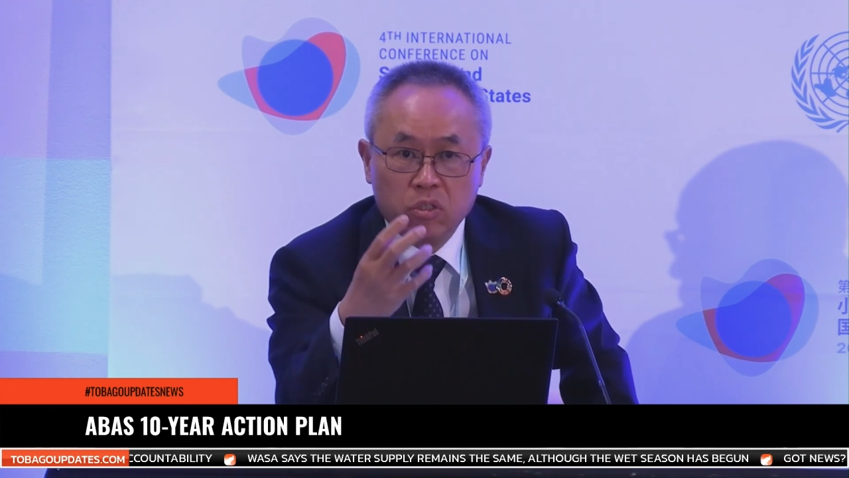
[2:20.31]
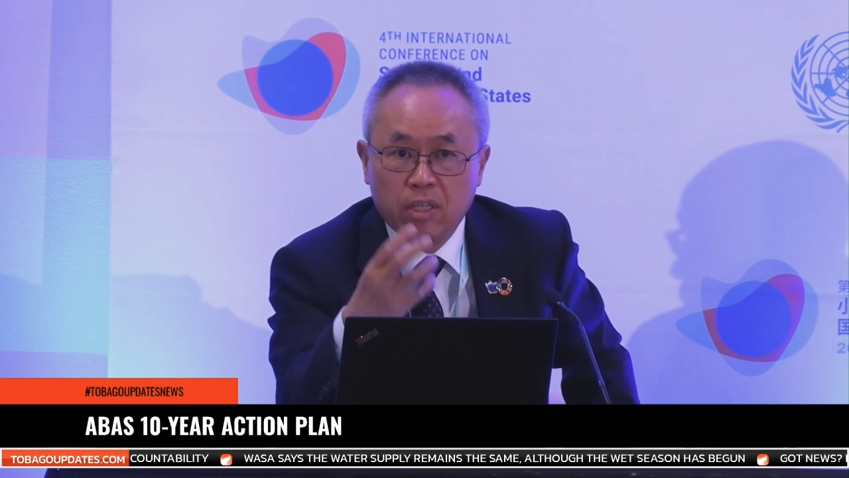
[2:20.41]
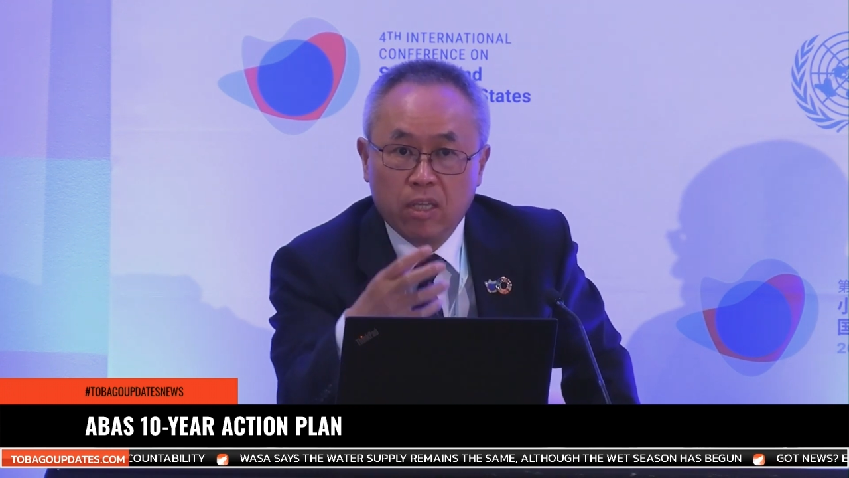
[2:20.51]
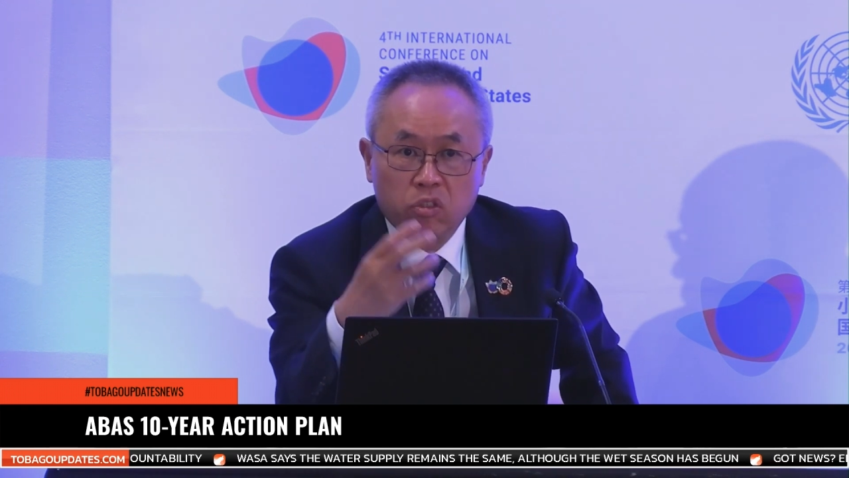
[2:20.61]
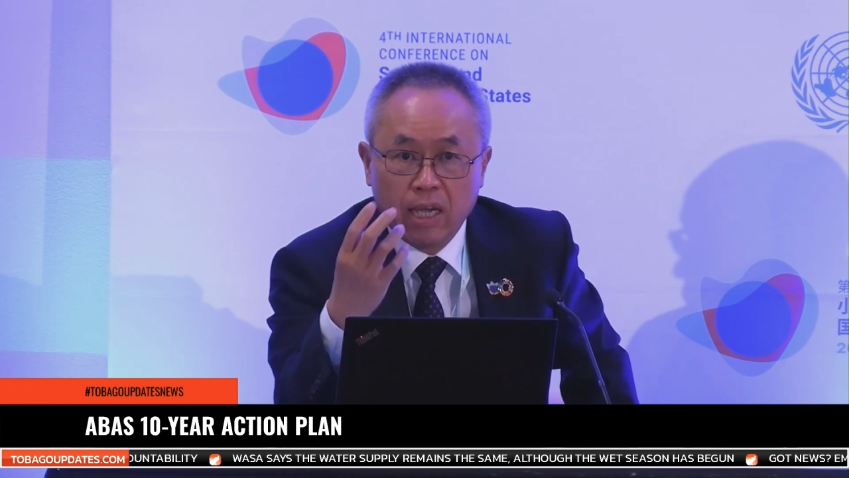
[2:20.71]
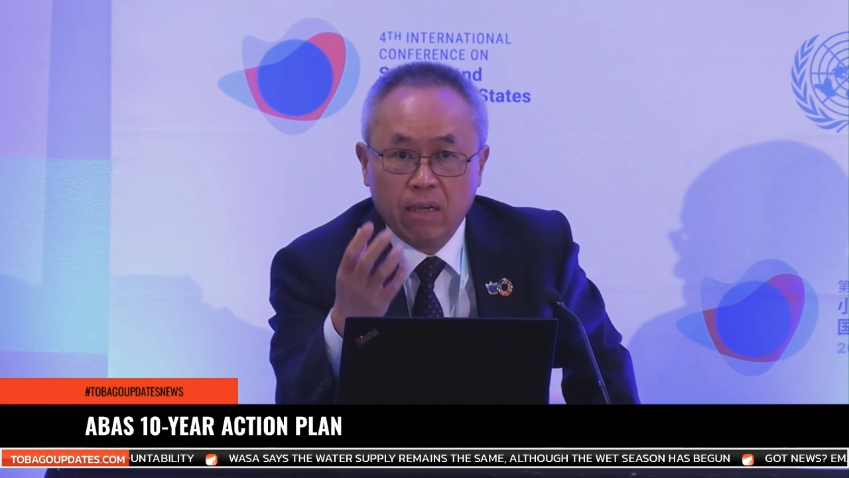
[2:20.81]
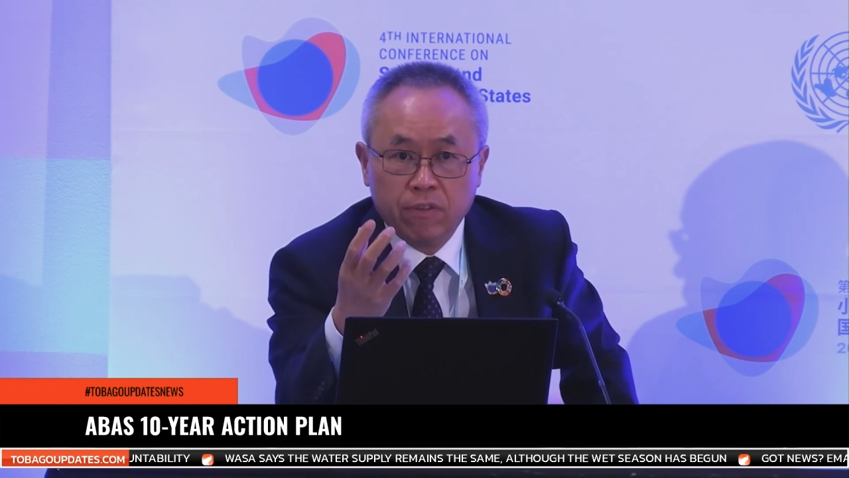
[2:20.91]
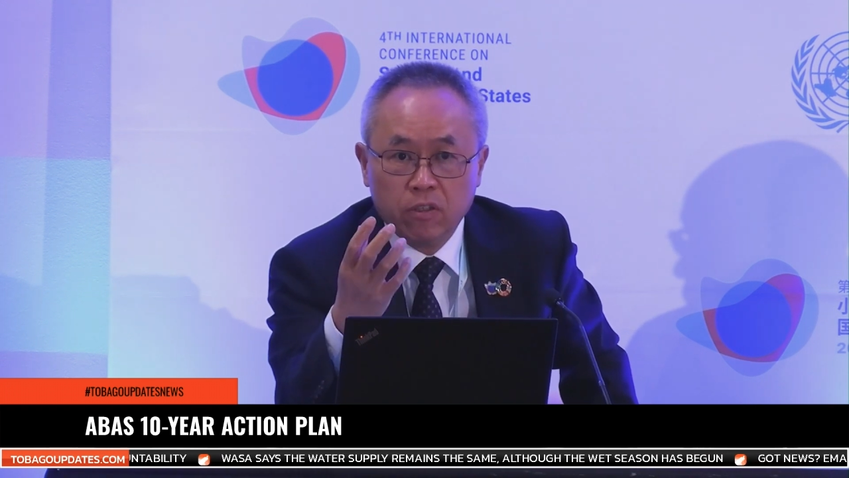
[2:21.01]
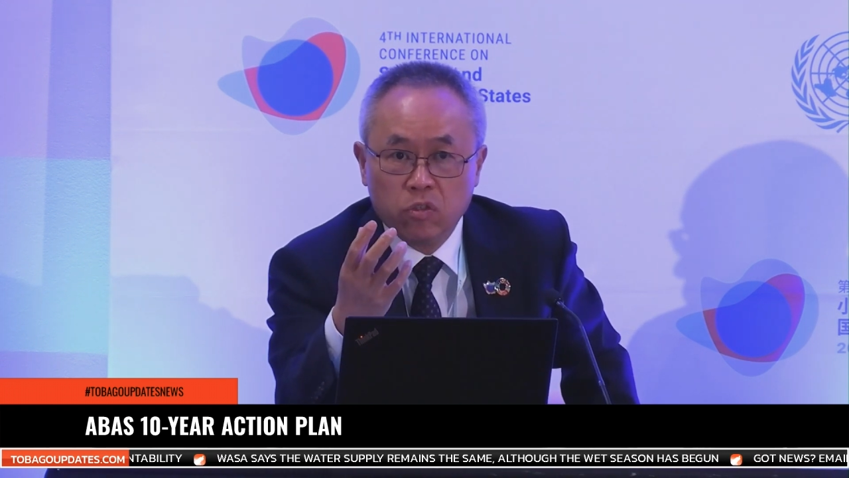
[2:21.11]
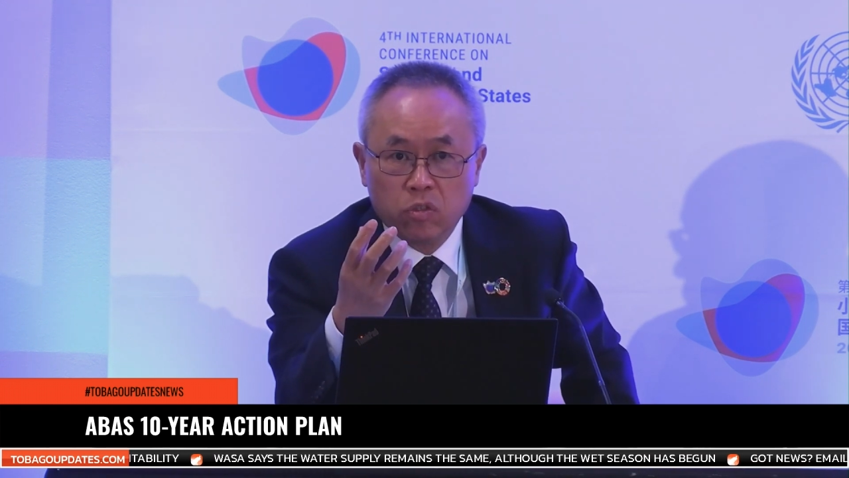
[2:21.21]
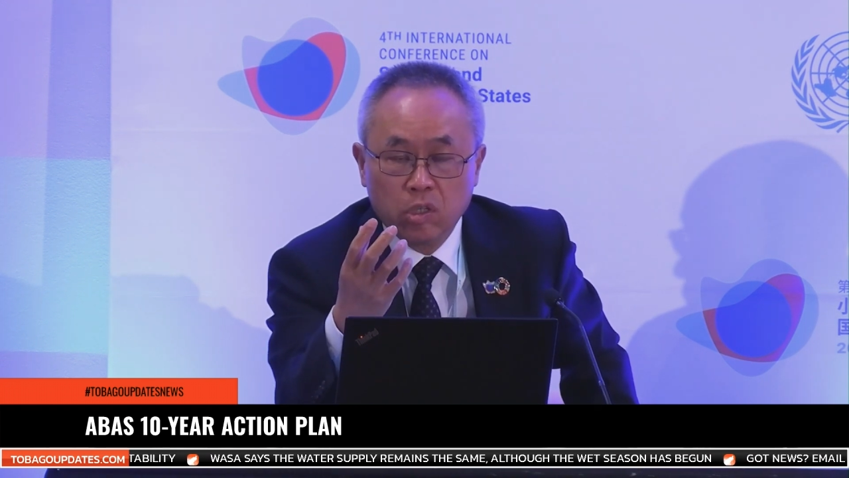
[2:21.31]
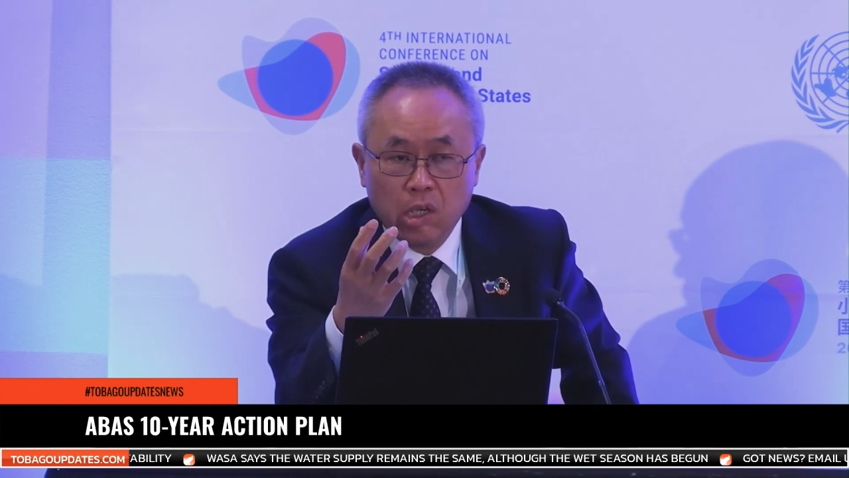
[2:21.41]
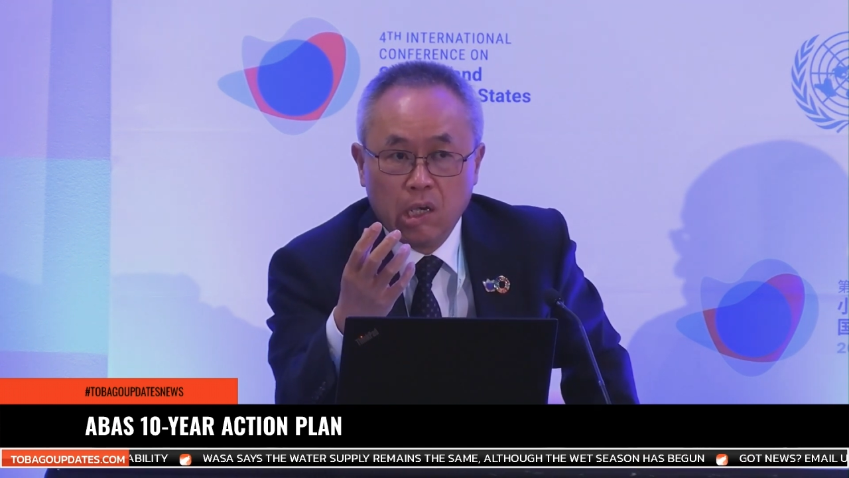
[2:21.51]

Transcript: states' efforts,